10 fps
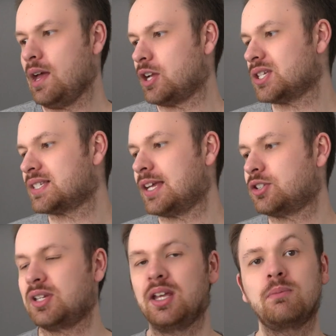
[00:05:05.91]
I just had
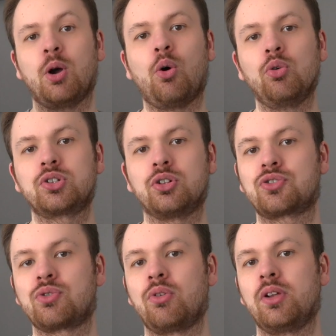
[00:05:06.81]
to take my old
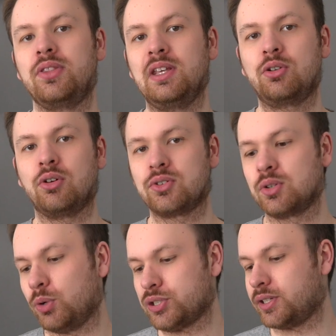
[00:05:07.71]
controller, the
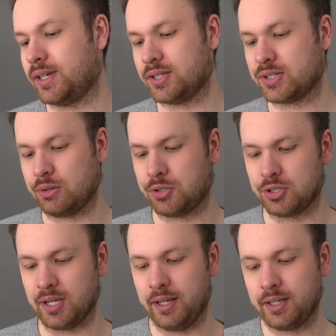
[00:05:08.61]
console was not necessary to
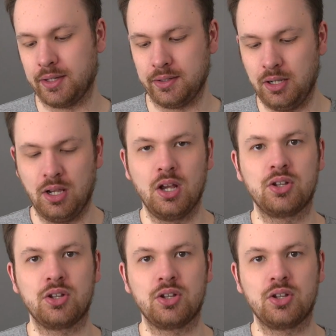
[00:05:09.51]
take in,